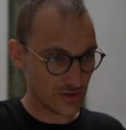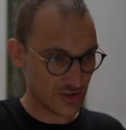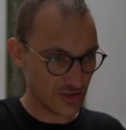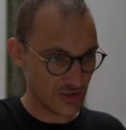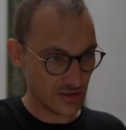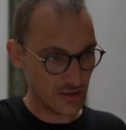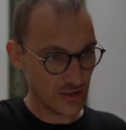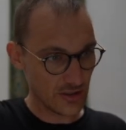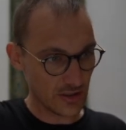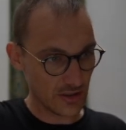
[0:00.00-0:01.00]
or code
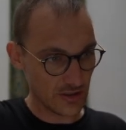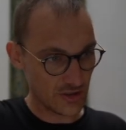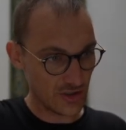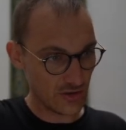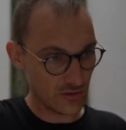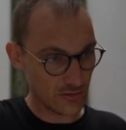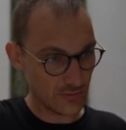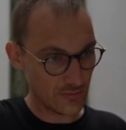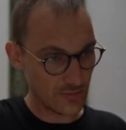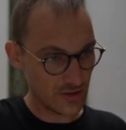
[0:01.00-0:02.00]
pen because I get
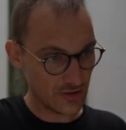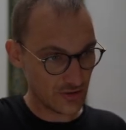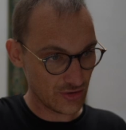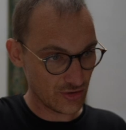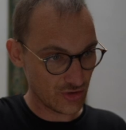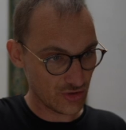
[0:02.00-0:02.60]
formatting,